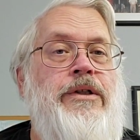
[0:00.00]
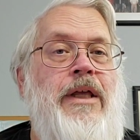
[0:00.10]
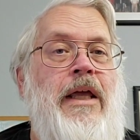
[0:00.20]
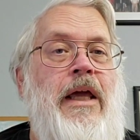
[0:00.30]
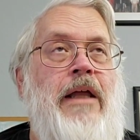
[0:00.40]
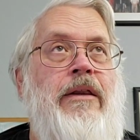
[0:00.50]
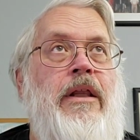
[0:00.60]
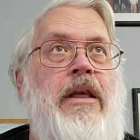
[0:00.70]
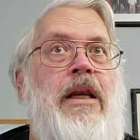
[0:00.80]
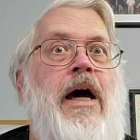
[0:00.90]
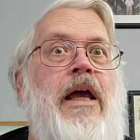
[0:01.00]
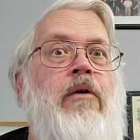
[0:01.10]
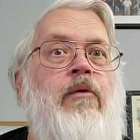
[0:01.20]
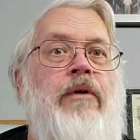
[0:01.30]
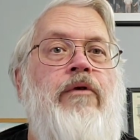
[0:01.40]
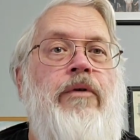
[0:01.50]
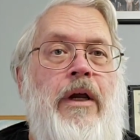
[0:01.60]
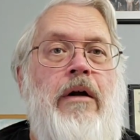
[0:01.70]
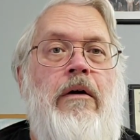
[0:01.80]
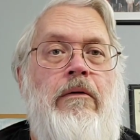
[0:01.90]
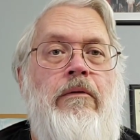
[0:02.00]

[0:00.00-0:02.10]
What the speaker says: they had the Nile River there.